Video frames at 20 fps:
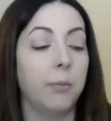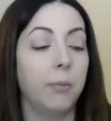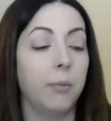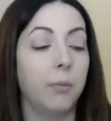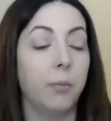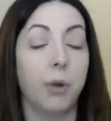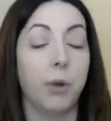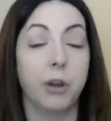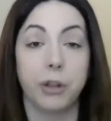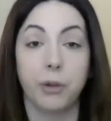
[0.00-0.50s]

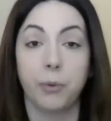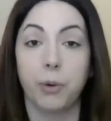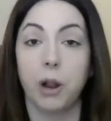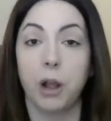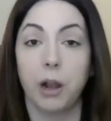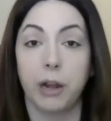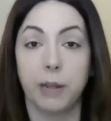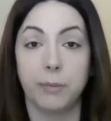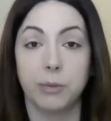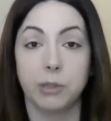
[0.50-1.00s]
when you are
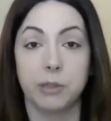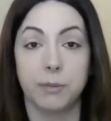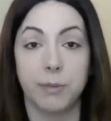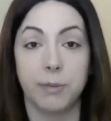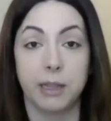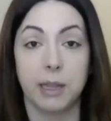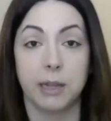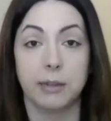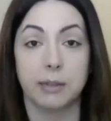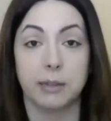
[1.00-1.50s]
unable to
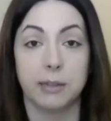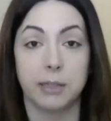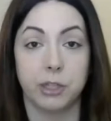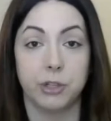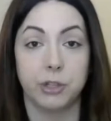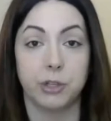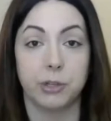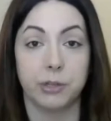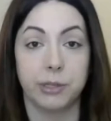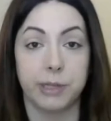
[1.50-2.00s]
make that
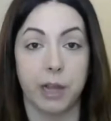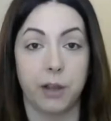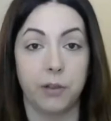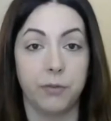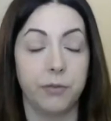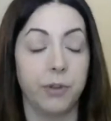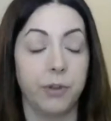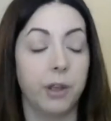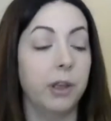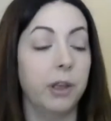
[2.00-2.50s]
decision yourself,
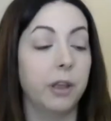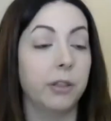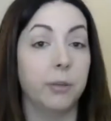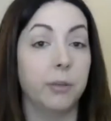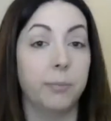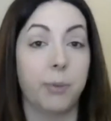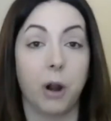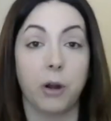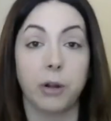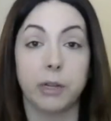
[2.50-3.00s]

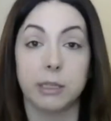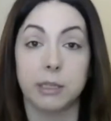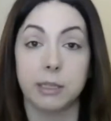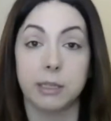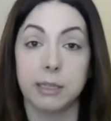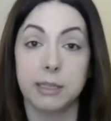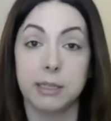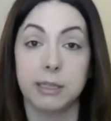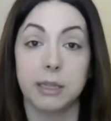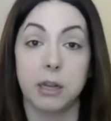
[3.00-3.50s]
the parties
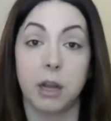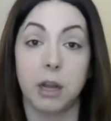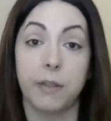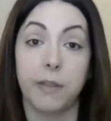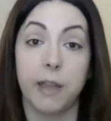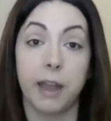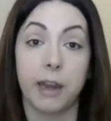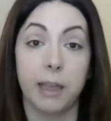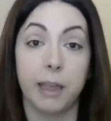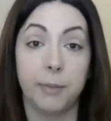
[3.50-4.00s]
listed on
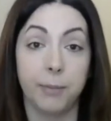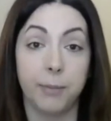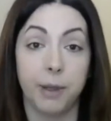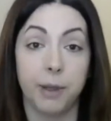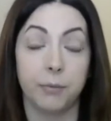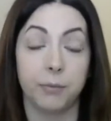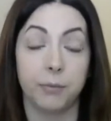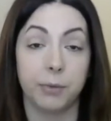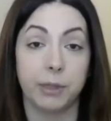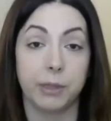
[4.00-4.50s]
that
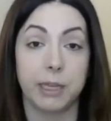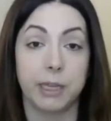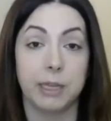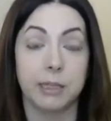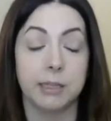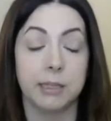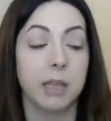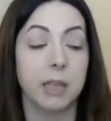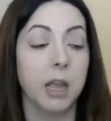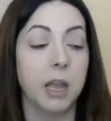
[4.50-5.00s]
HIPAA
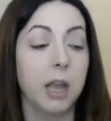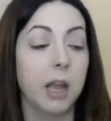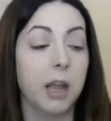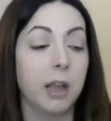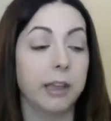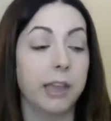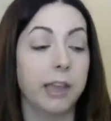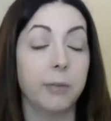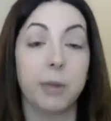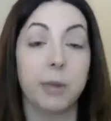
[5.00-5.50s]
release
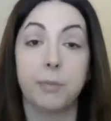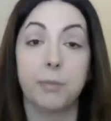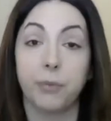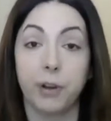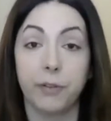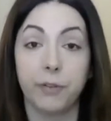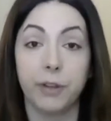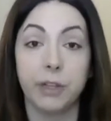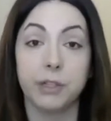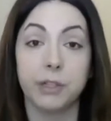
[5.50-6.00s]
can be
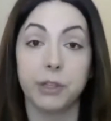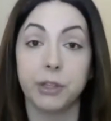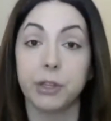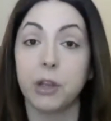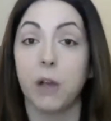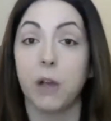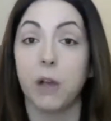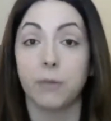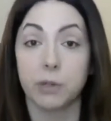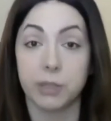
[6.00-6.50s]
privy to the
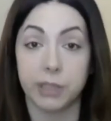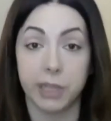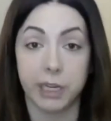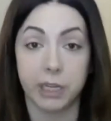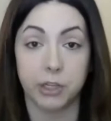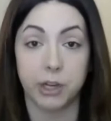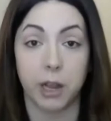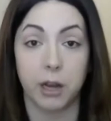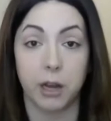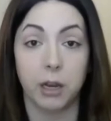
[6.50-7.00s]

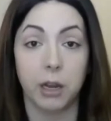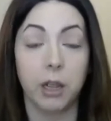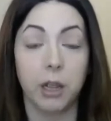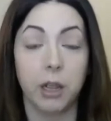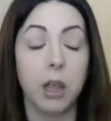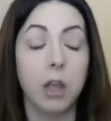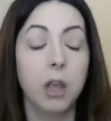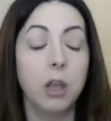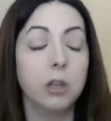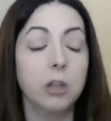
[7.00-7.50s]
conversation.
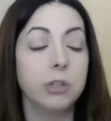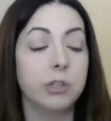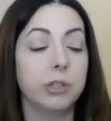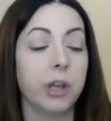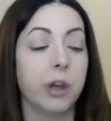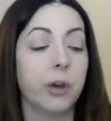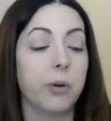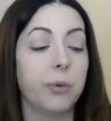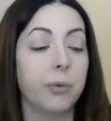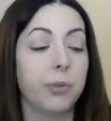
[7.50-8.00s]

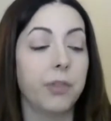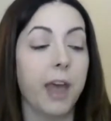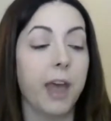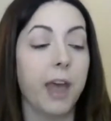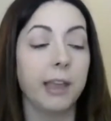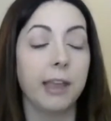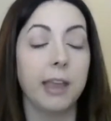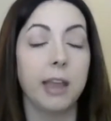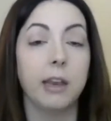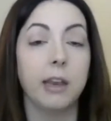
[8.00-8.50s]
So
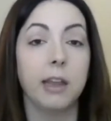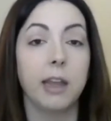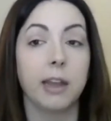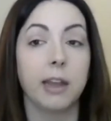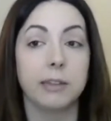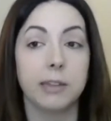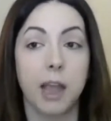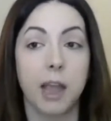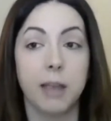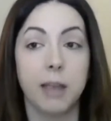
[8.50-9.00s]
that can
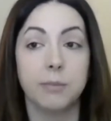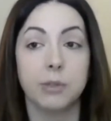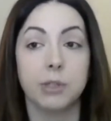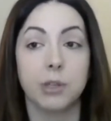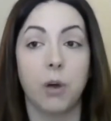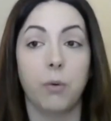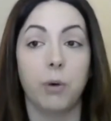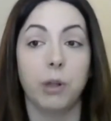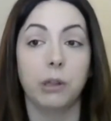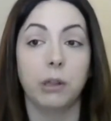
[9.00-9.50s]
at times
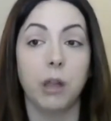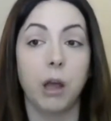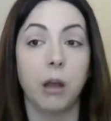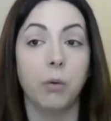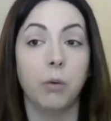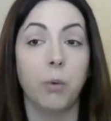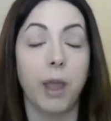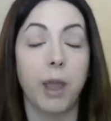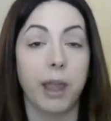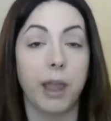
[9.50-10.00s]
go a
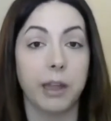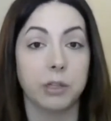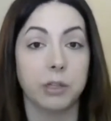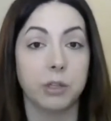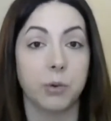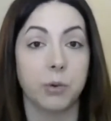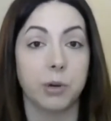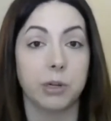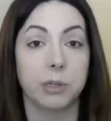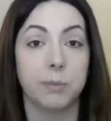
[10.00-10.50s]
long way
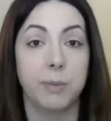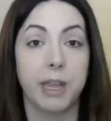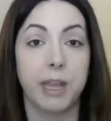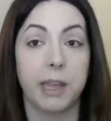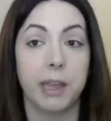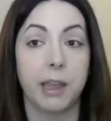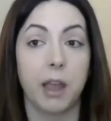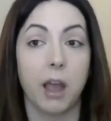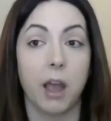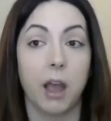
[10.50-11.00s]
towards
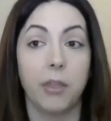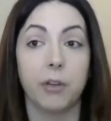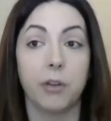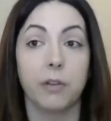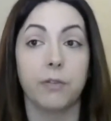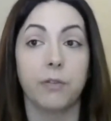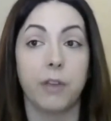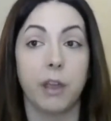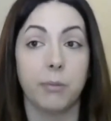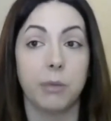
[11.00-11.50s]
making other
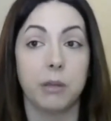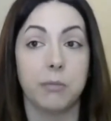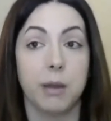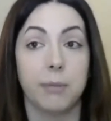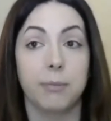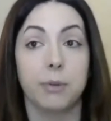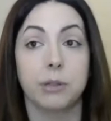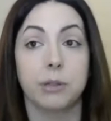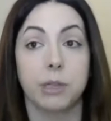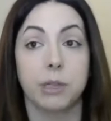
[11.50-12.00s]
family
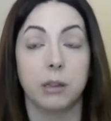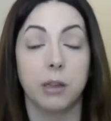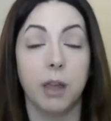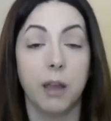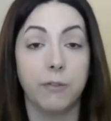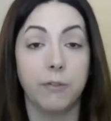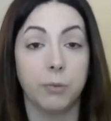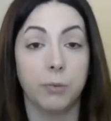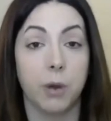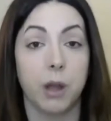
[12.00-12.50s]
members and
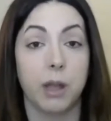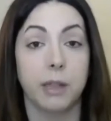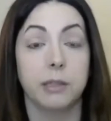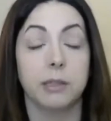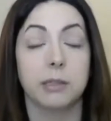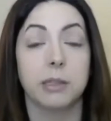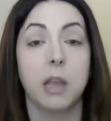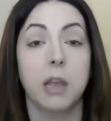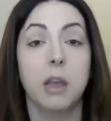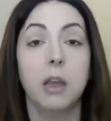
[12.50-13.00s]
loved
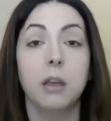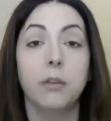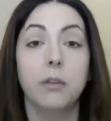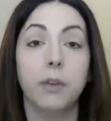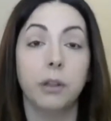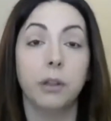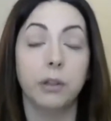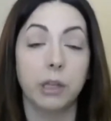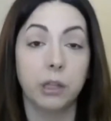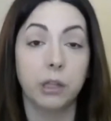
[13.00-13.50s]
ones
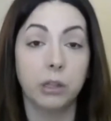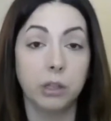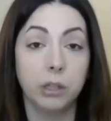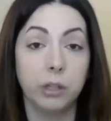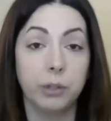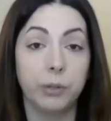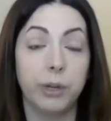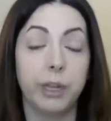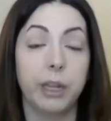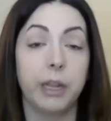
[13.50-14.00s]
feel
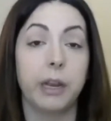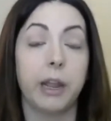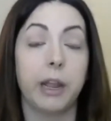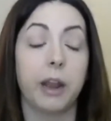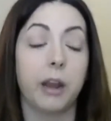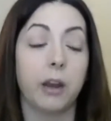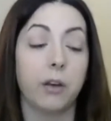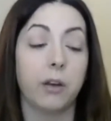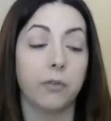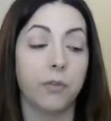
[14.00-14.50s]
included
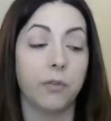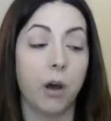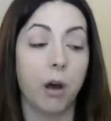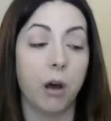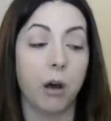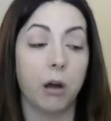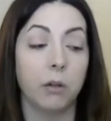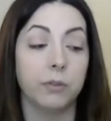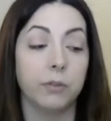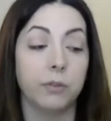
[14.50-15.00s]
and
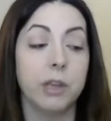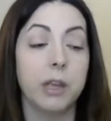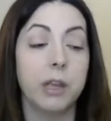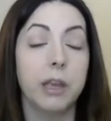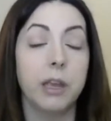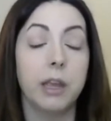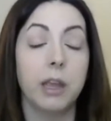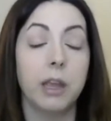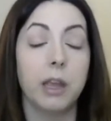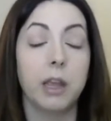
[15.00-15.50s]
involved
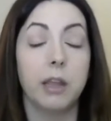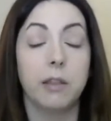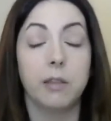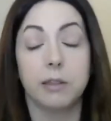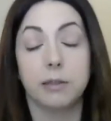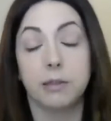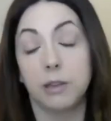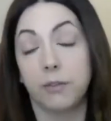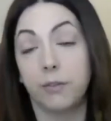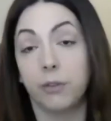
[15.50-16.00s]
in
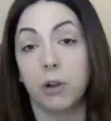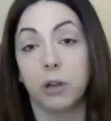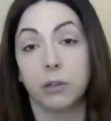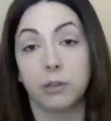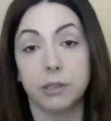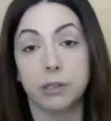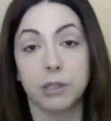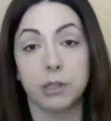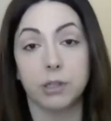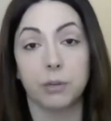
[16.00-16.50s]
this difficult
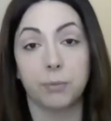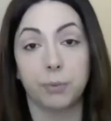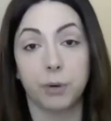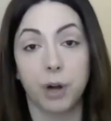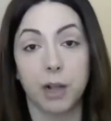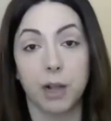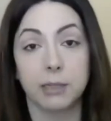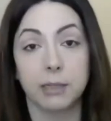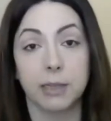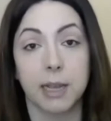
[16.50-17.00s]
decision
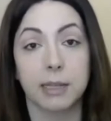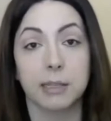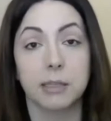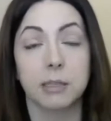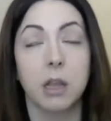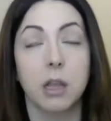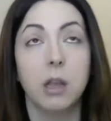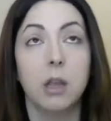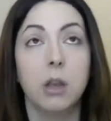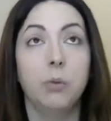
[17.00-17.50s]

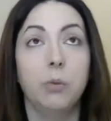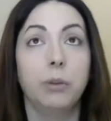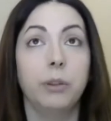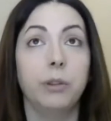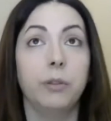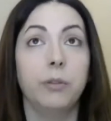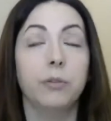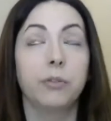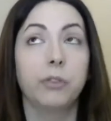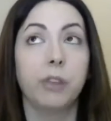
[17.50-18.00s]
process.
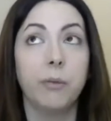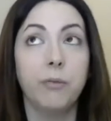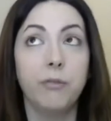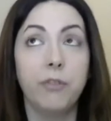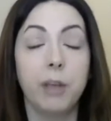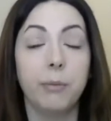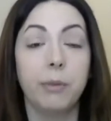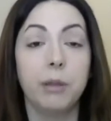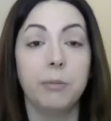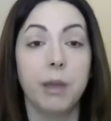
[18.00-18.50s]
When some
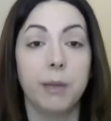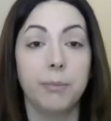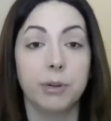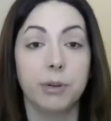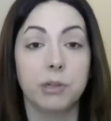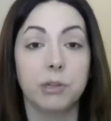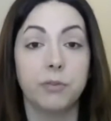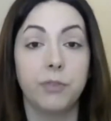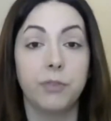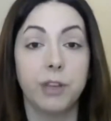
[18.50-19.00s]
family
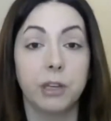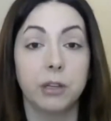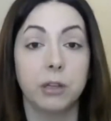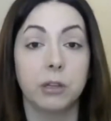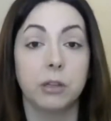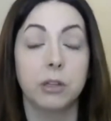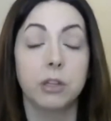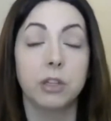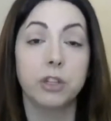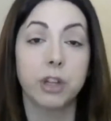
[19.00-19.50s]
members
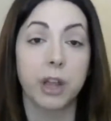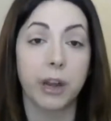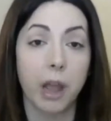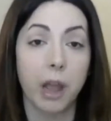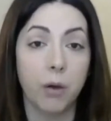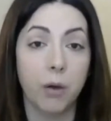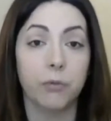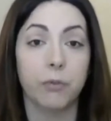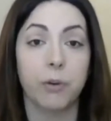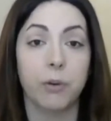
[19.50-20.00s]
feel shut
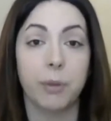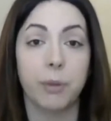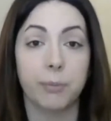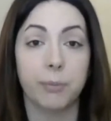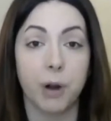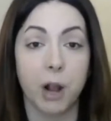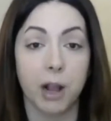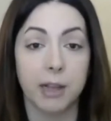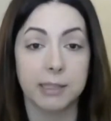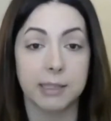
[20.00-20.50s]
out from the
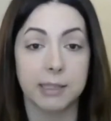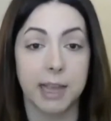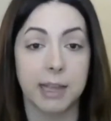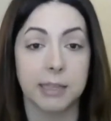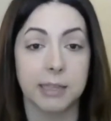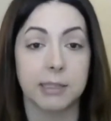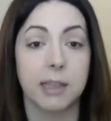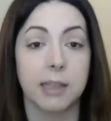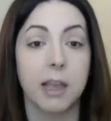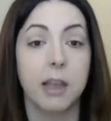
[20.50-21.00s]

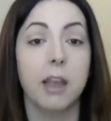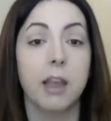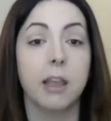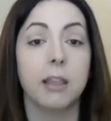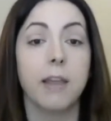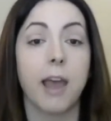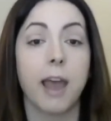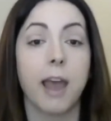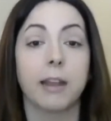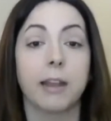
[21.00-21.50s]
process,
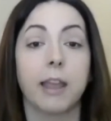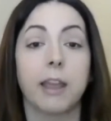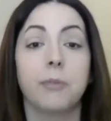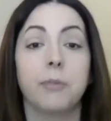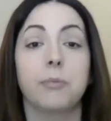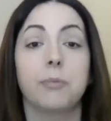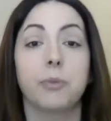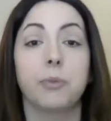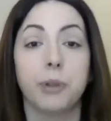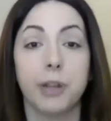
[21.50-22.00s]
that
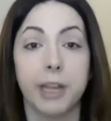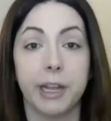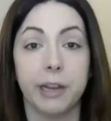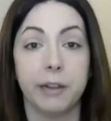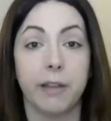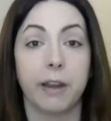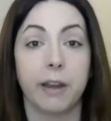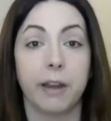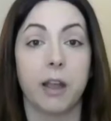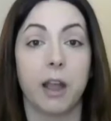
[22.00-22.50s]
can breed
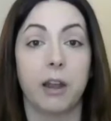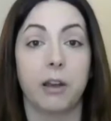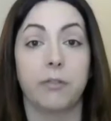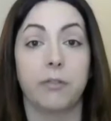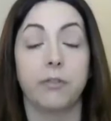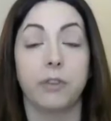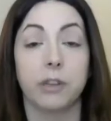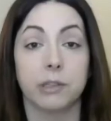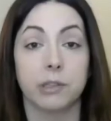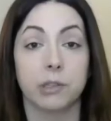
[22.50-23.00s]
that kind
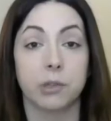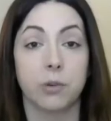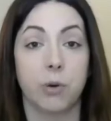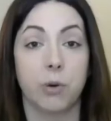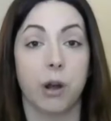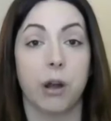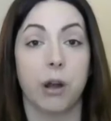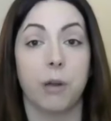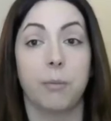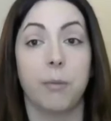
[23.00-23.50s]
of
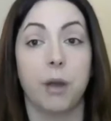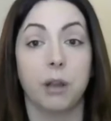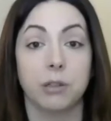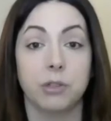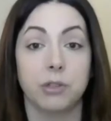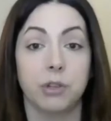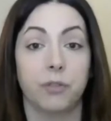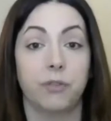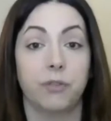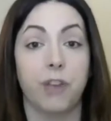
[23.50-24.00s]
discord
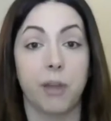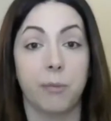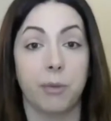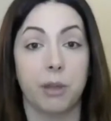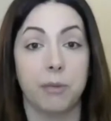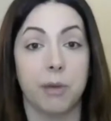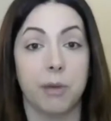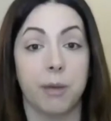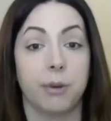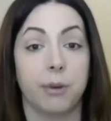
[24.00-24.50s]
amongst your
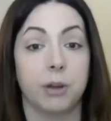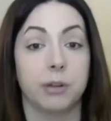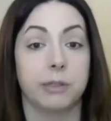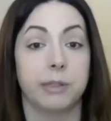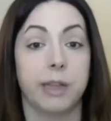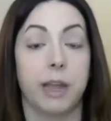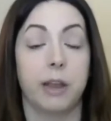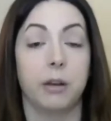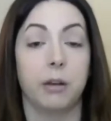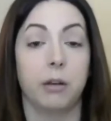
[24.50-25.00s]
family members
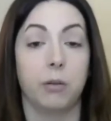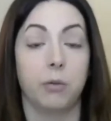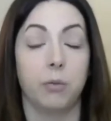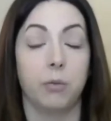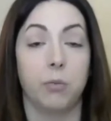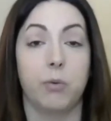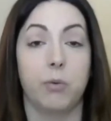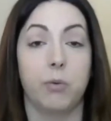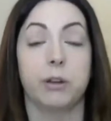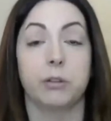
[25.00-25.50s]
that
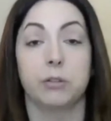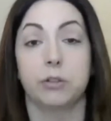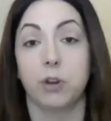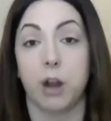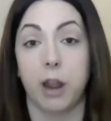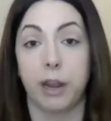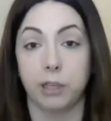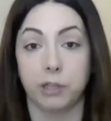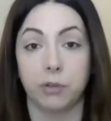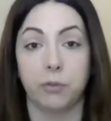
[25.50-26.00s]
we're
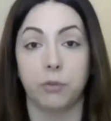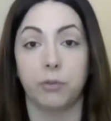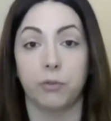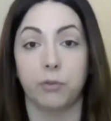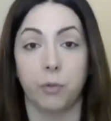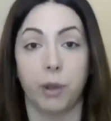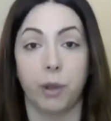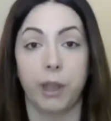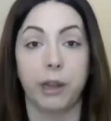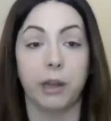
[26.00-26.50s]
trying to
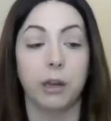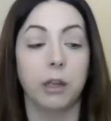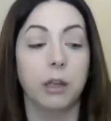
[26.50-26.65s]
avoid.